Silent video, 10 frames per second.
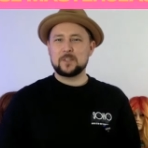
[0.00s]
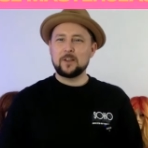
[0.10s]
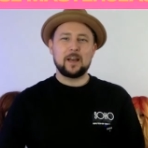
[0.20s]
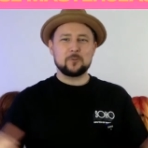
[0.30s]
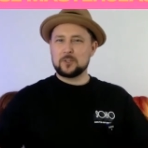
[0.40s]
So
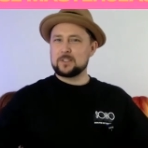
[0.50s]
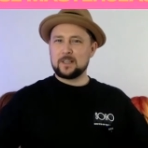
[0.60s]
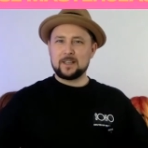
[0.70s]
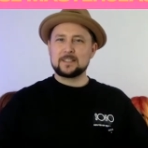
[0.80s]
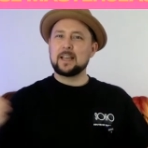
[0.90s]
yeah, I'll just
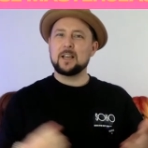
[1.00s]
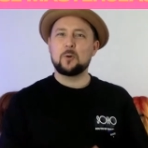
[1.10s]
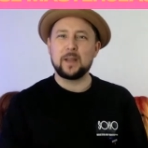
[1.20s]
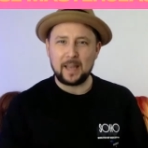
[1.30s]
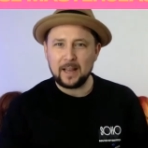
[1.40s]
say a
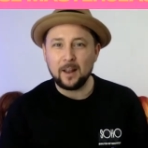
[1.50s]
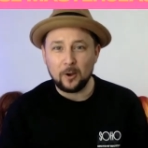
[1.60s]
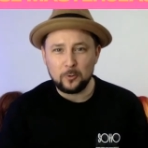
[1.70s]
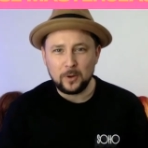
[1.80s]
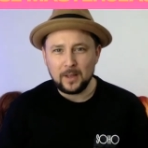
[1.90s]
quick
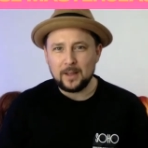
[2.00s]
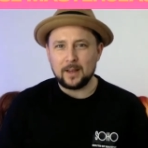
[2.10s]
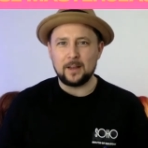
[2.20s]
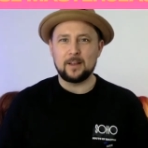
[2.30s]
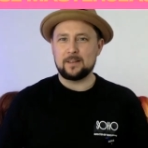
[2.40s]
hello.
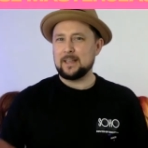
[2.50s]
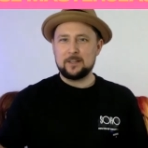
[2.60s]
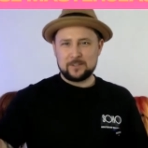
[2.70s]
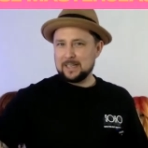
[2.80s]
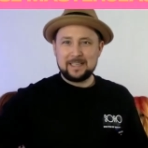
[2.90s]

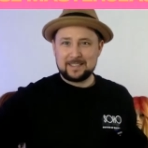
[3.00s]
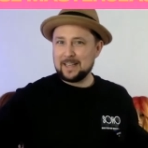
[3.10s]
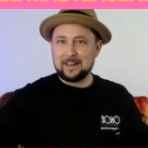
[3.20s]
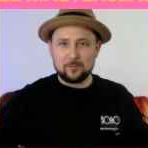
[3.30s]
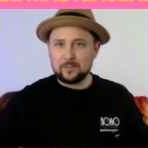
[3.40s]
Lee
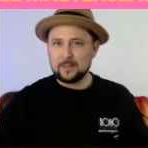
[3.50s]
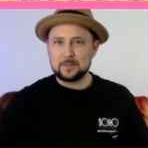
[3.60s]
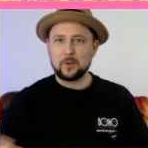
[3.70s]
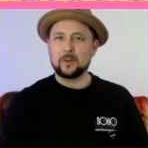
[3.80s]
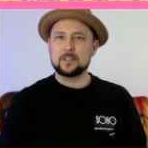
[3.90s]
said everything, to
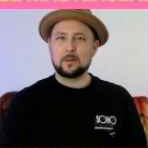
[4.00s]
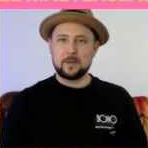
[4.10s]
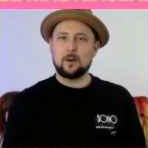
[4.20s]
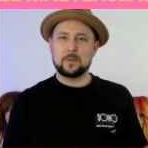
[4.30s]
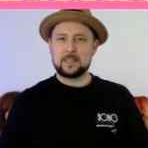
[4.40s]
be honest. I'm
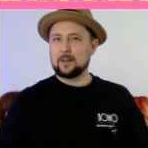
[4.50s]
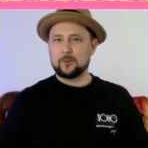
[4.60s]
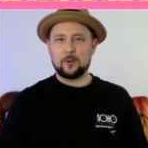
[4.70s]
a salon